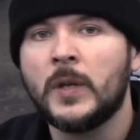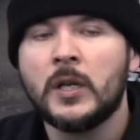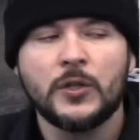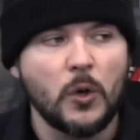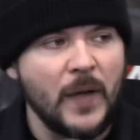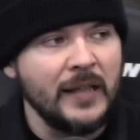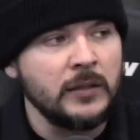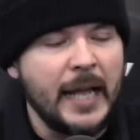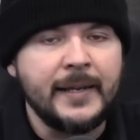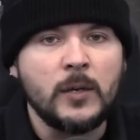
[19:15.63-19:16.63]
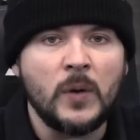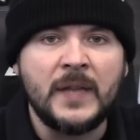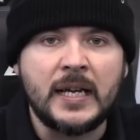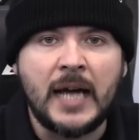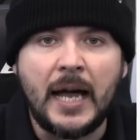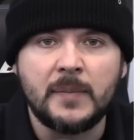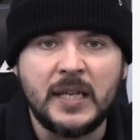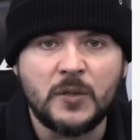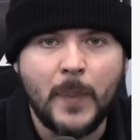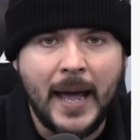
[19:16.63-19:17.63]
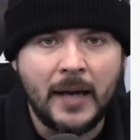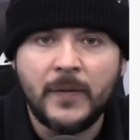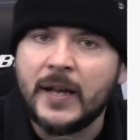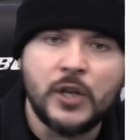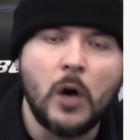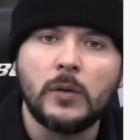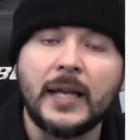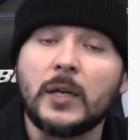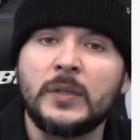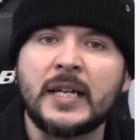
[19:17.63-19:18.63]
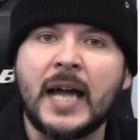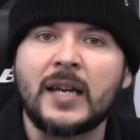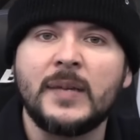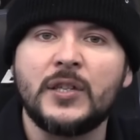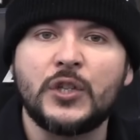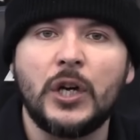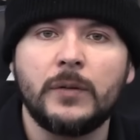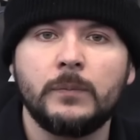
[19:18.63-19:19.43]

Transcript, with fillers: So they like it when the economy is bad. They don't like it when the economy is good.